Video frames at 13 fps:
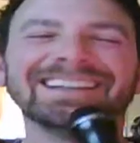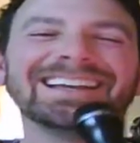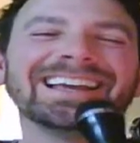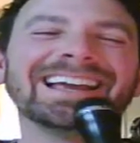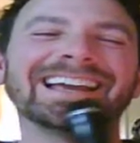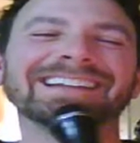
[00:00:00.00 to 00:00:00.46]

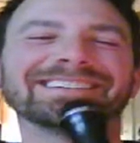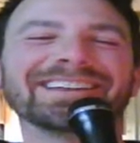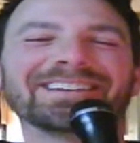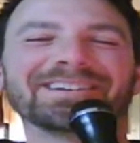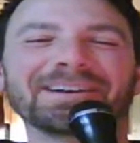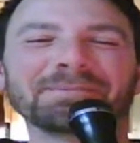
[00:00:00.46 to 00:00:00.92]
Hey, it's
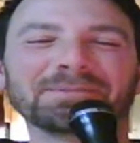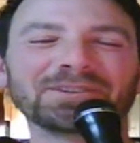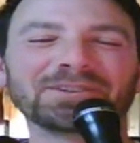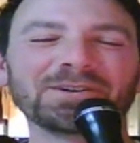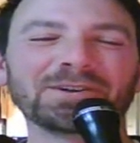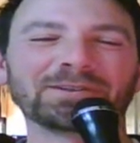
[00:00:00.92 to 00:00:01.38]
another
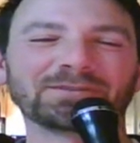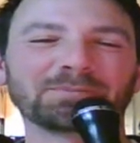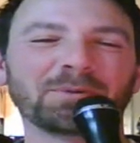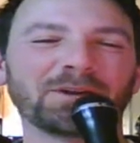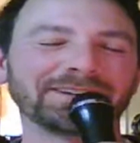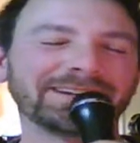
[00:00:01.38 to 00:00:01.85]
episode of
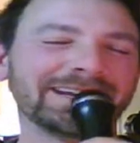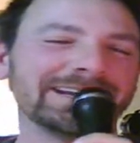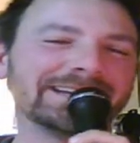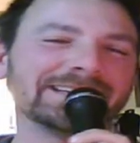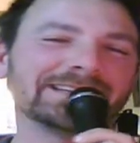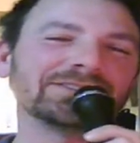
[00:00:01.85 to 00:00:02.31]

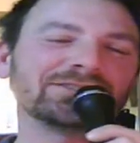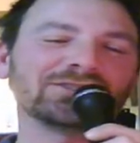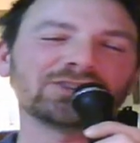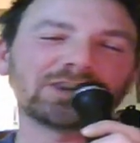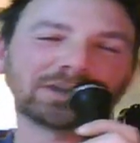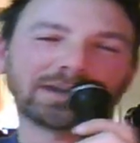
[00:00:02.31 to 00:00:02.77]
Spontaneous
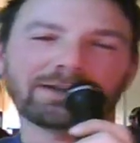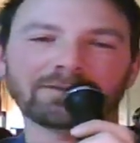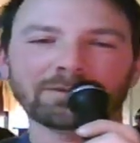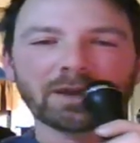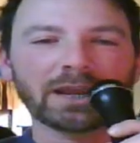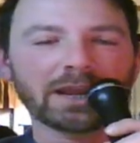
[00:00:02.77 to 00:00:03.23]
Chuck,
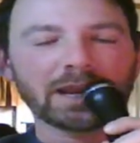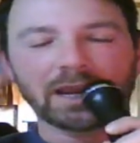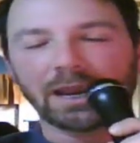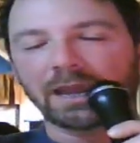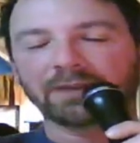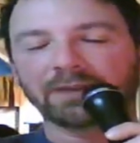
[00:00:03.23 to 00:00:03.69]
everybody.
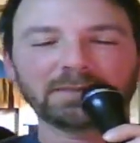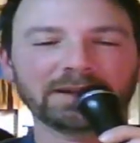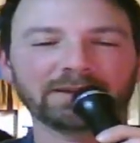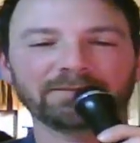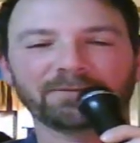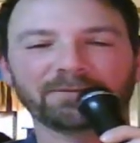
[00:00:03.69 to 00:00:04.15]
It's
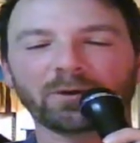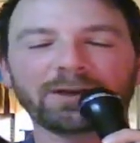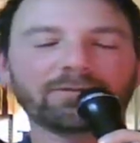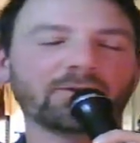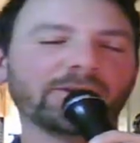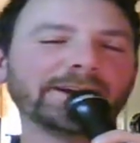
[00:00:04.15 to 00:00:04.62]
been
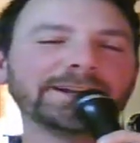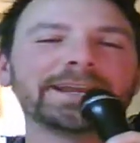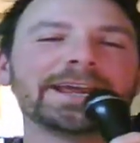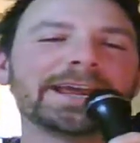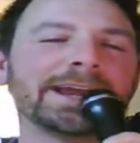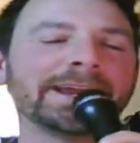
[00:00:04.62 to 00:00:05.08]
forever and a
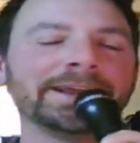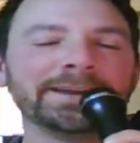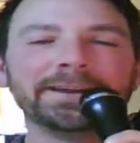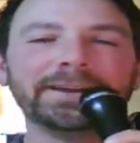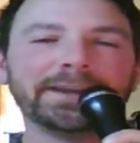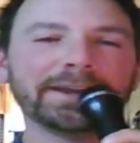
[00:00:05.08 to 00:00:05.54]
day,
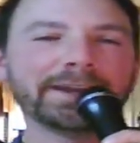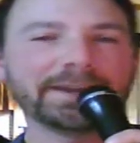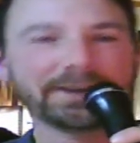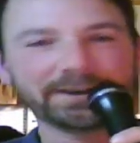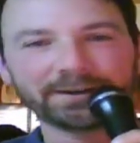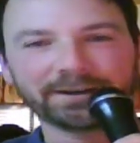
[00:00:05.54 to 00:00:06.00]

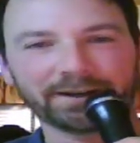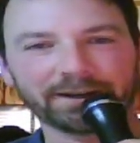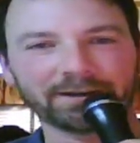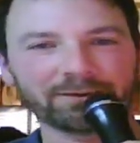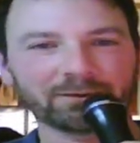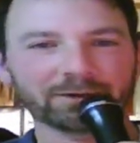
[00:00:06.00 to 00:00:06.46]
and
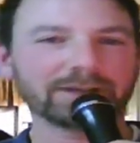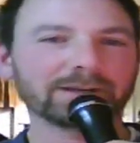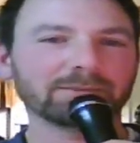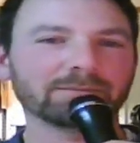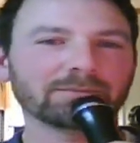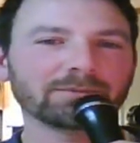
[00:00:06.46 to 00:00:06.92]
we're
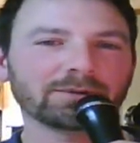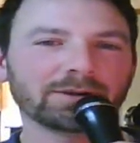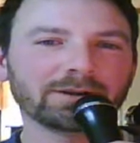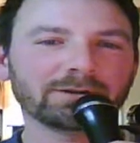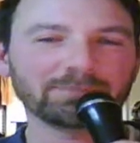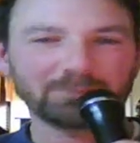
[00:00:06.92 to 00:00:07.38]
getting,
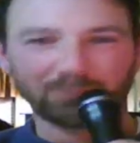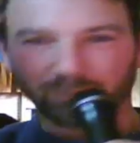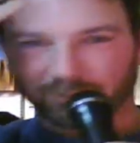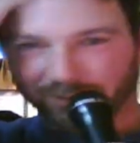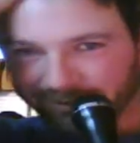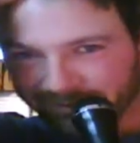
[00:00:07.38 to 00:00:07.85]

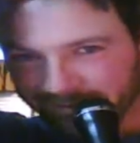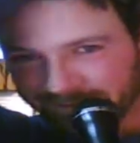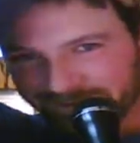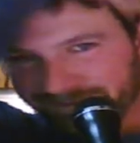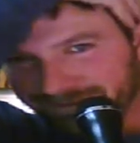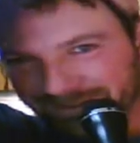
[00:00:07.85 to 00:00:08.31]
boy,
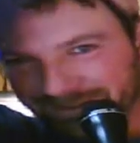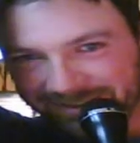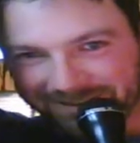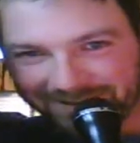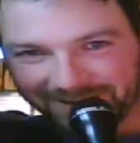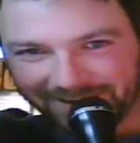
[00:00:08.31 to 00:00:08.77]
look
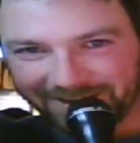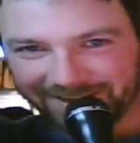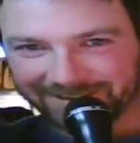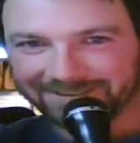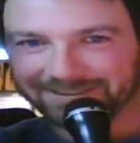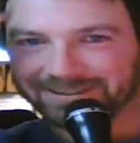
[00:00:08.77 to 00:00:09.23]
at
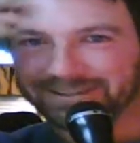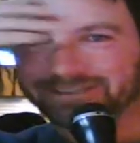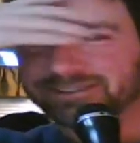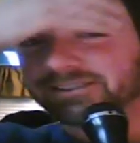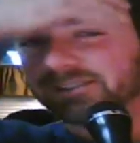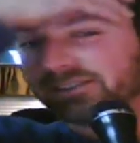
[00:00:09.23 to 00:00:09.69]
that. Is that
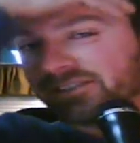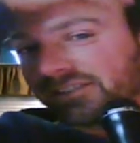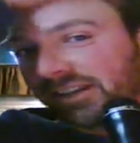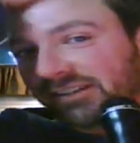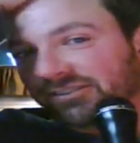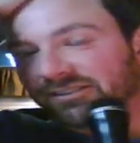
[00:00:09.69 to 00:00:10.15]
not the
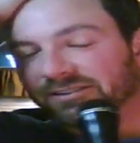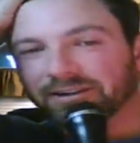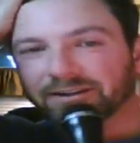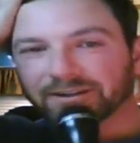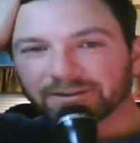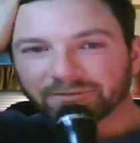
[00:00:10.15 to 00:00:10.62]
sexiest
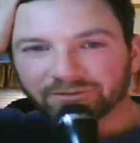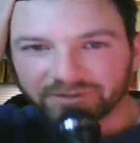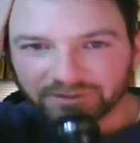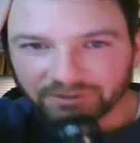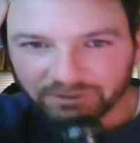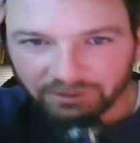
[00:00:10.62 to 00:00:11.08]
hair you ever
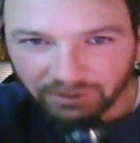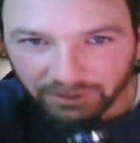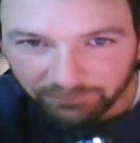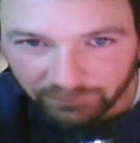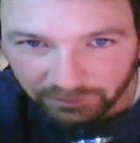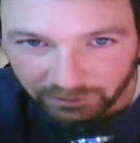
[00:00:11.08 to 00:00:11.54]
seen in your
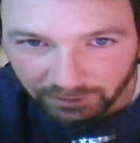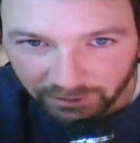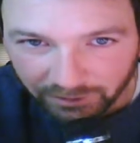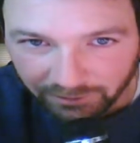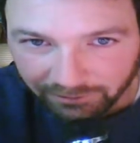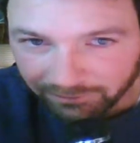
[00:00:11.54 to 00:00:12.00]
life? Look at that.